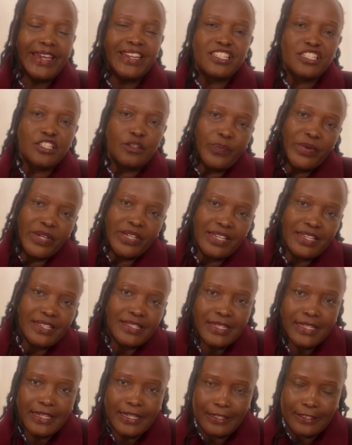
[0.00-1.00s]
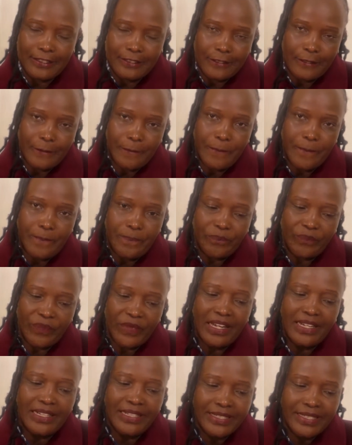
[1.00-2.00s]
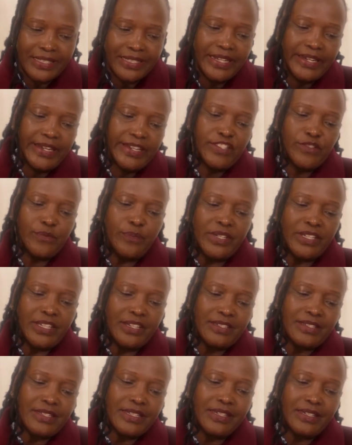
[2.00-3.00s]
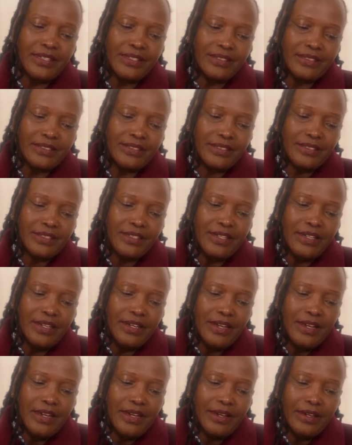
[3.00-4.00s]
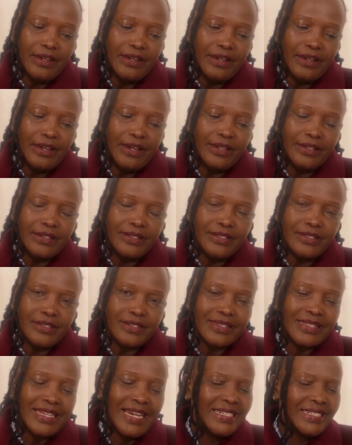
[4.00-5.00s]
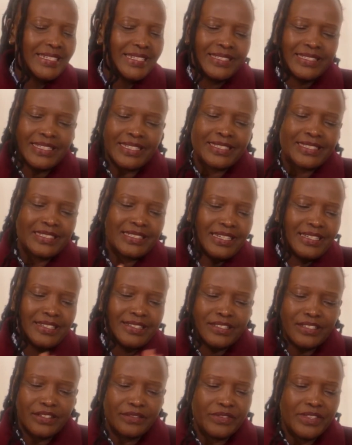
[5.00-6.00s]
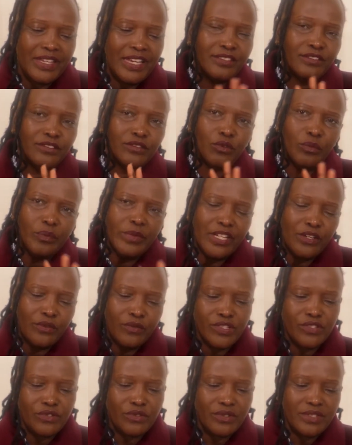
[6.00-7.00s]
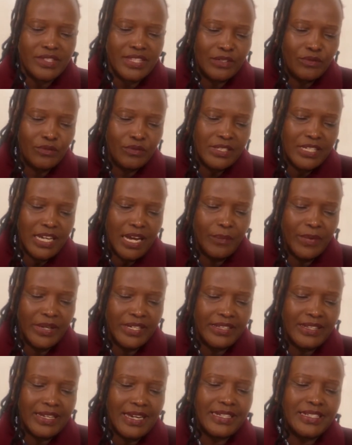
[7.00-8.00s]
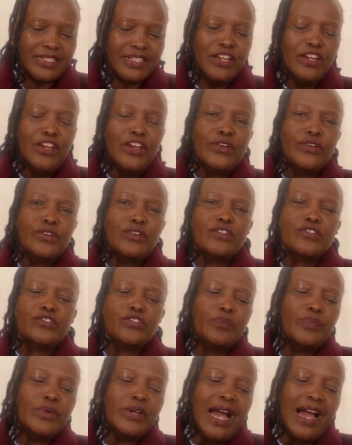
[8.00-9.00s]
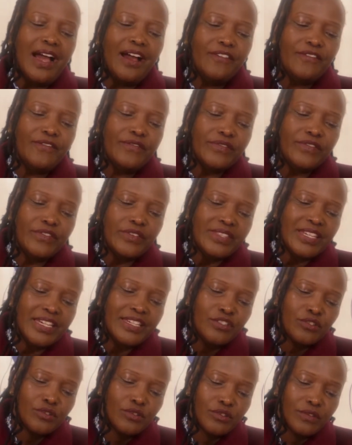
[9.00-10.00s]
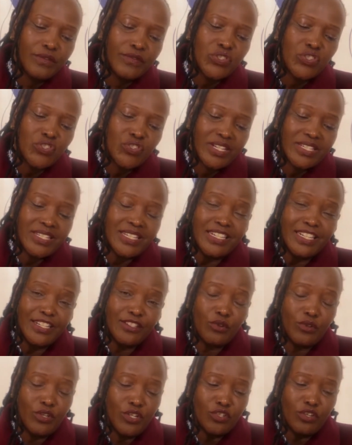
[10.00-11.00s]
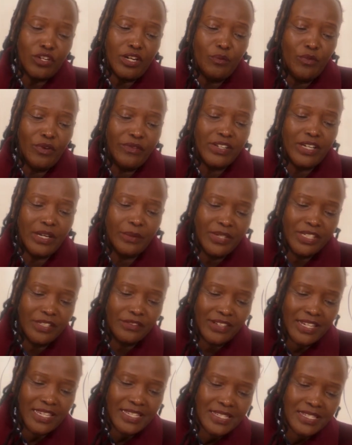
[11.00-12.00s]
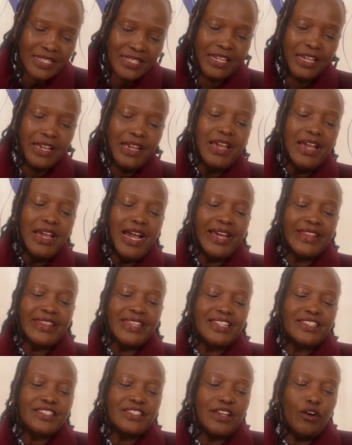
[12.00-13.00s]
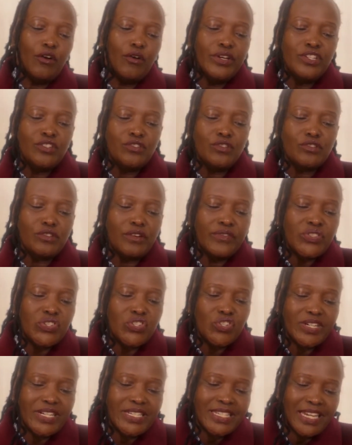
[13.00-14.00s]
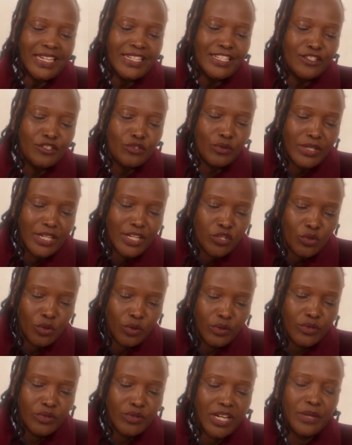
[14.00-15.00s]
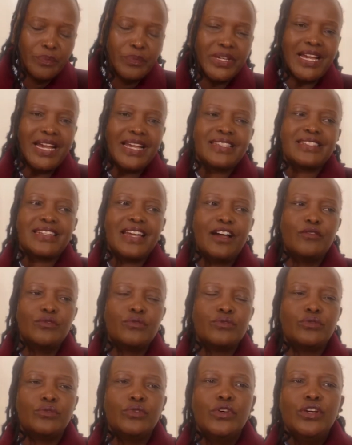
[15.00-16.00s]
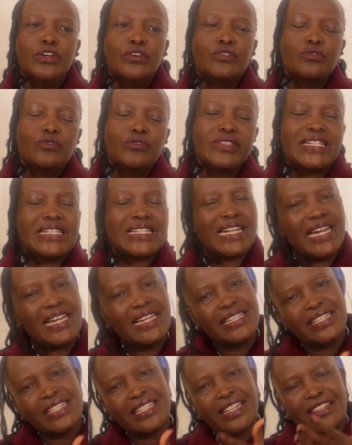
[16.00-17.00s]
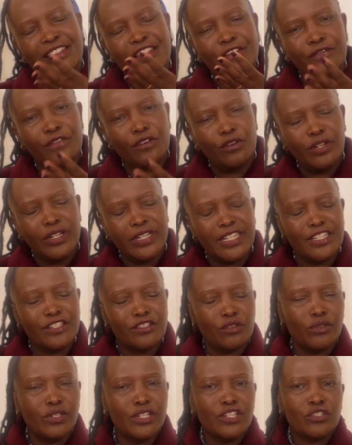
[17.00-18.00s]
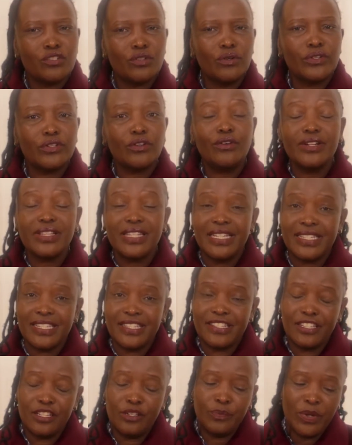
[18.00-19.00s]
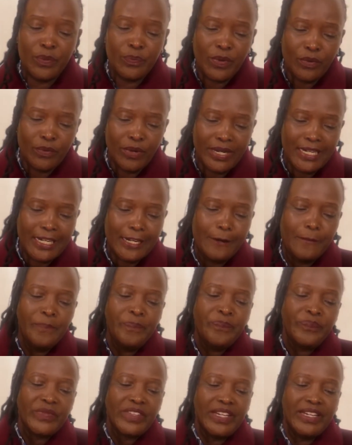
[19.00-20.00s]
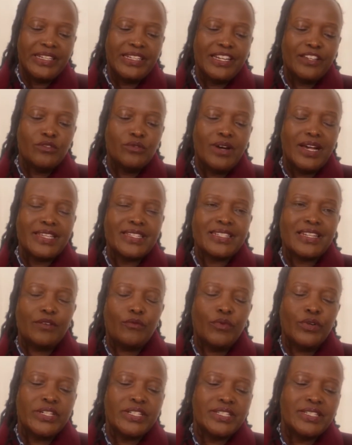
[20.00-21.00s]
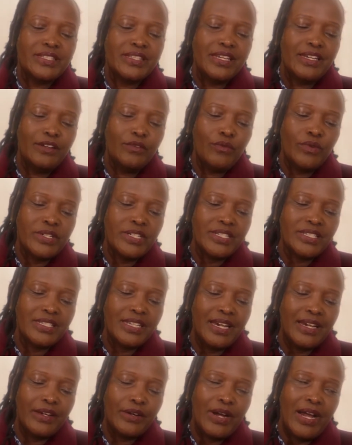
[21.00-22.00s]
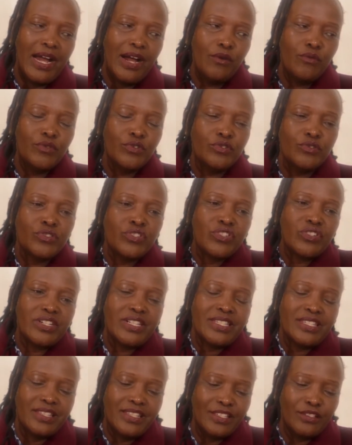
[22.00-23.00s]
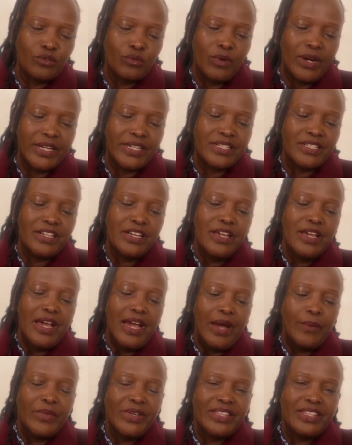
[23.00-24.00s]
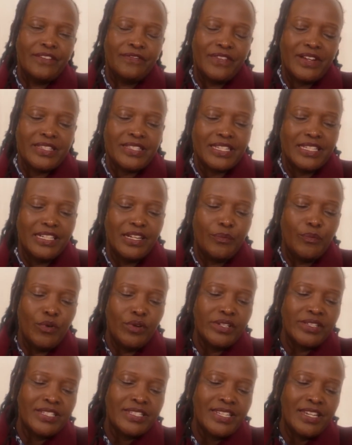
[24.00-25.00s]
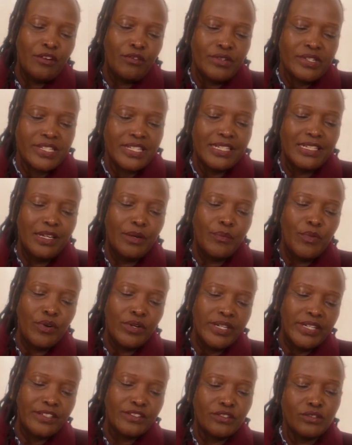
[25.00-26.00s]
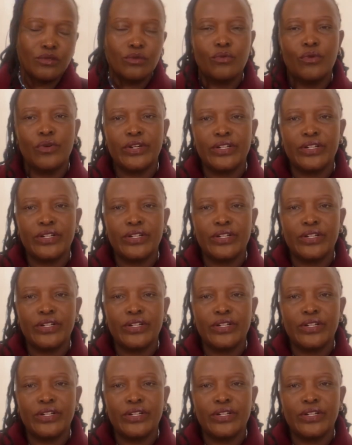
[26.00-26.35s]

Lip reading: and speaking skills. Listening and speaking skills. And that is extensive. There are so many questions that would come under that. You'll also have the issues of stress and intonation. I'm moving a bit fast. There is issues of stress and intonation. You can be asked how to, the rising and the falling intonation. All that is in paper 1. And you asked how would you stress this word? I mean, the first syllable, the second syllable, and so